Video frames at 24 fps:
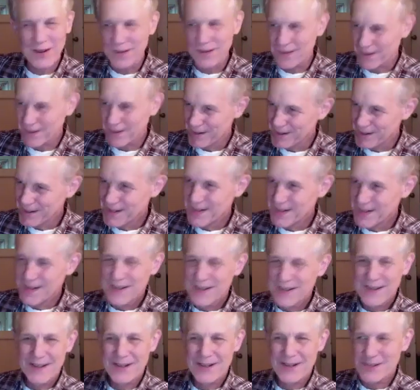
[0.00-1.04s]
And
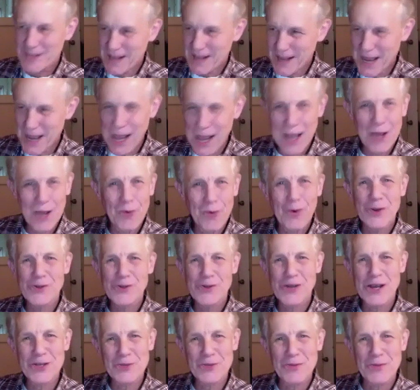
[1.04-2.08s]
there's that guy who always
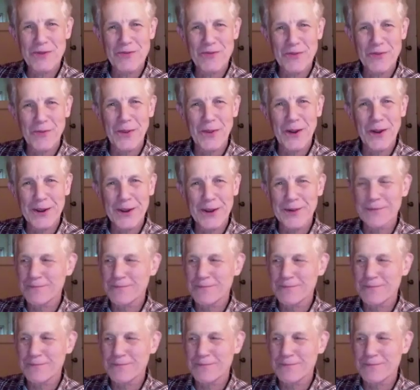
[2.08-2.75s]
asks me for money.